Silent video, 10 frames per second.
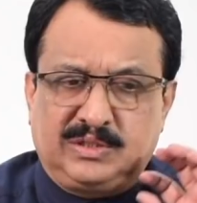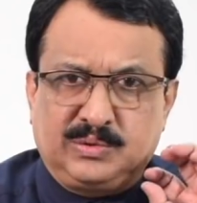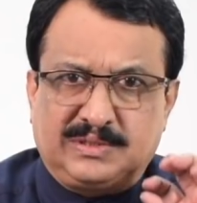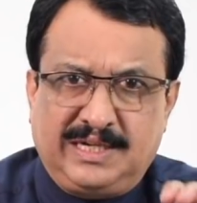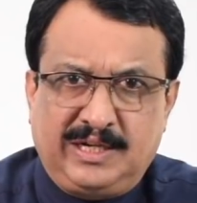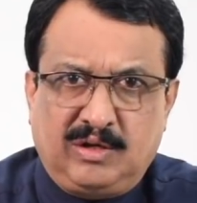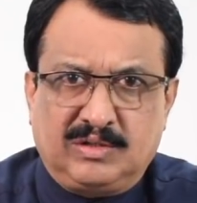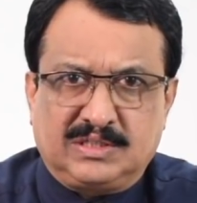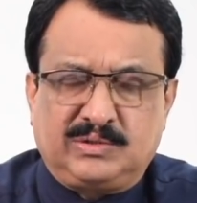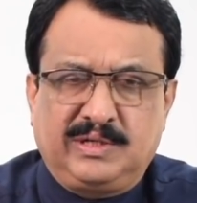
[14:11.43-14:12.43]
you sent
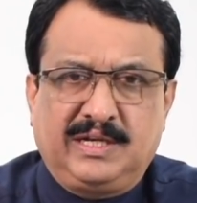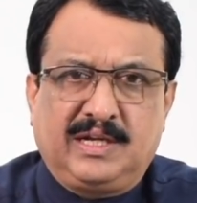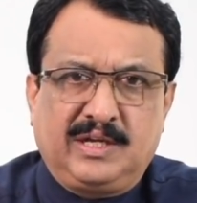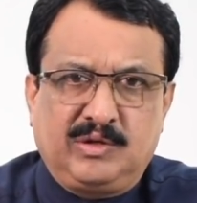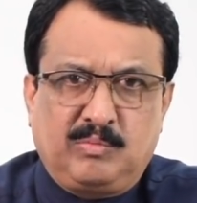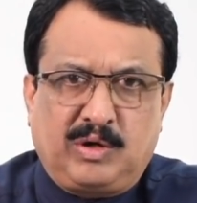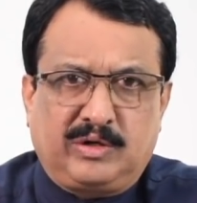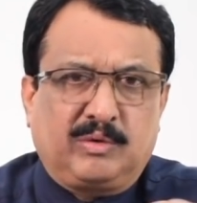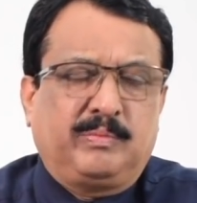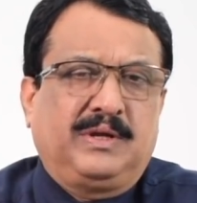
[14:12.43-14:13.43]
dollars to India, you
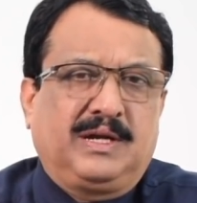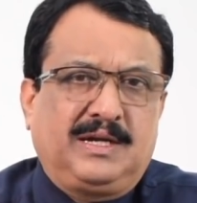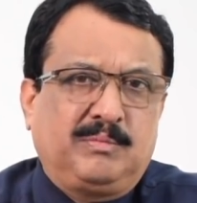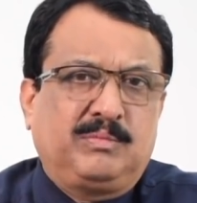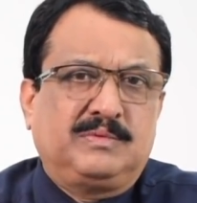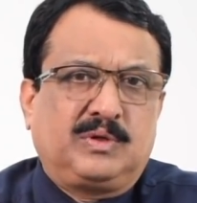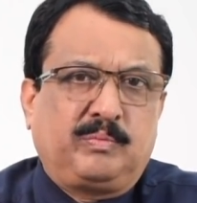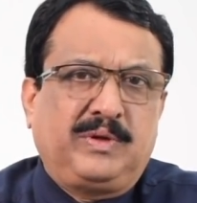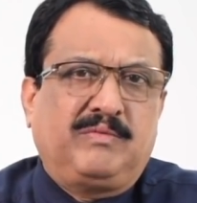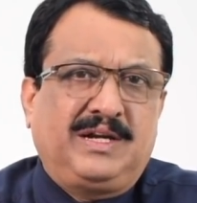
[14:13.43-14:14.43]
bought rupee, and
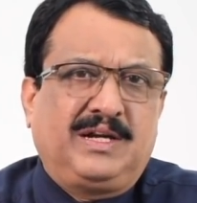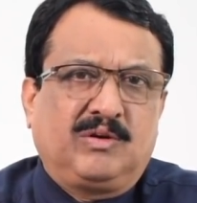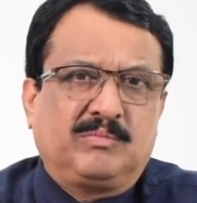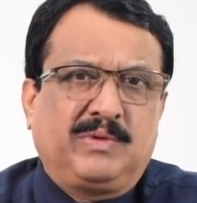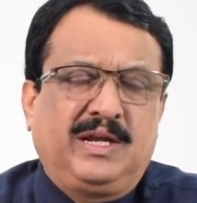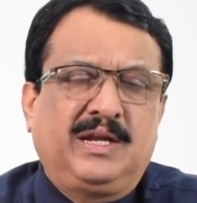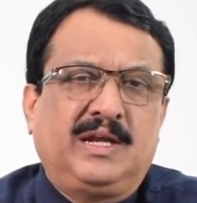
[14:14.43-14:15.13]
rupee went down by